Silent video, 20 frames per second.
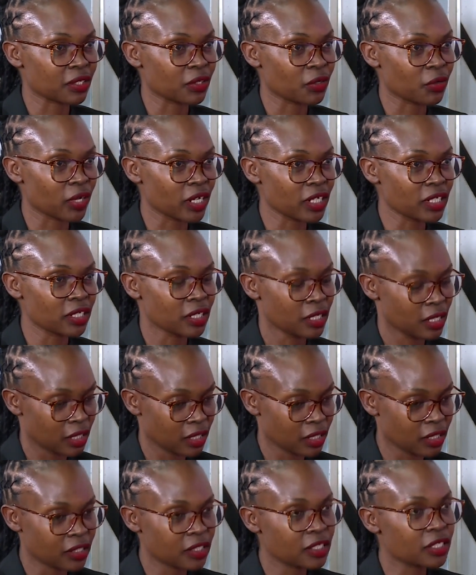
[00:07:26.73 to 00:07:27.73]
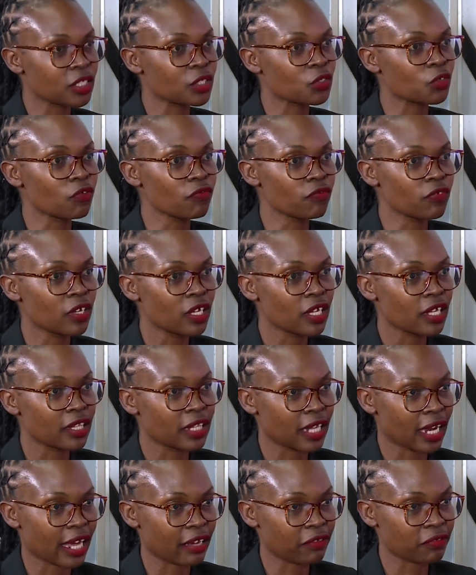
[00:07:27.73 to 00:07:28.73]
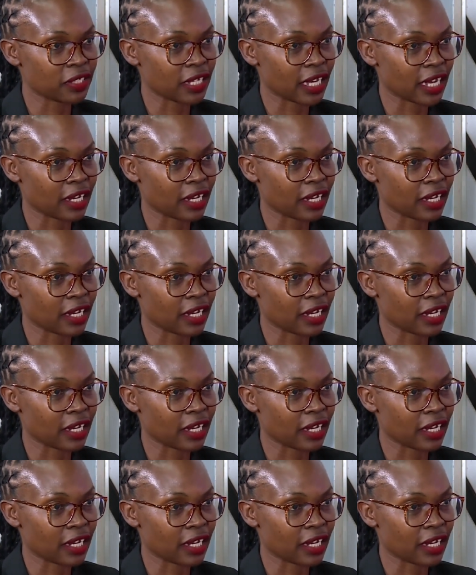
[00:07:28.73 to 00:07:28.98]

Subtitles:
all right? Diseases of the lifestyle.